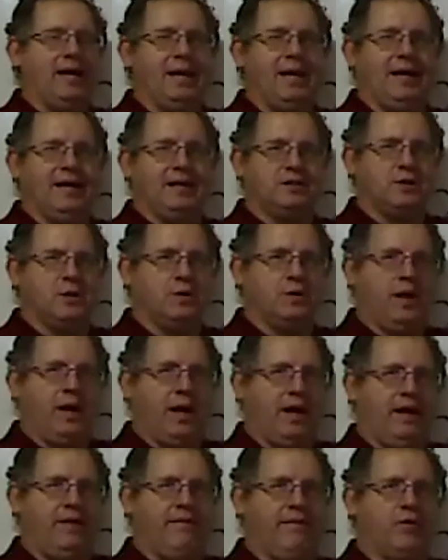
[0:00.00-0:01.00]
it's
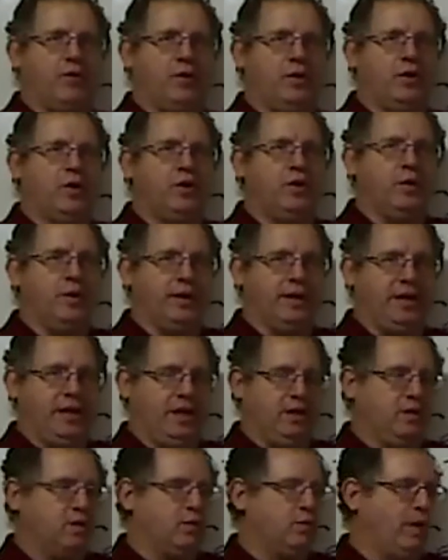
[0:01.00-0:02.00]
okay for you to do it
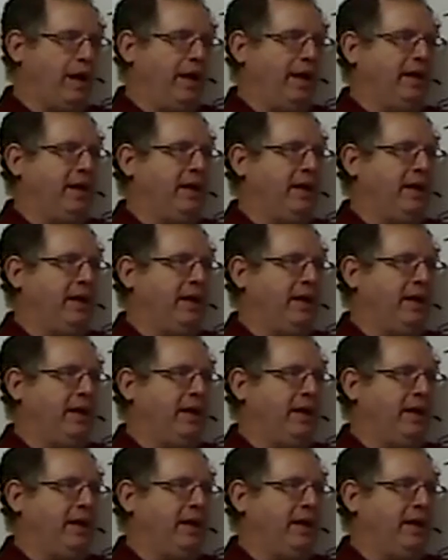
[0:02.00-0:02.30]
either way.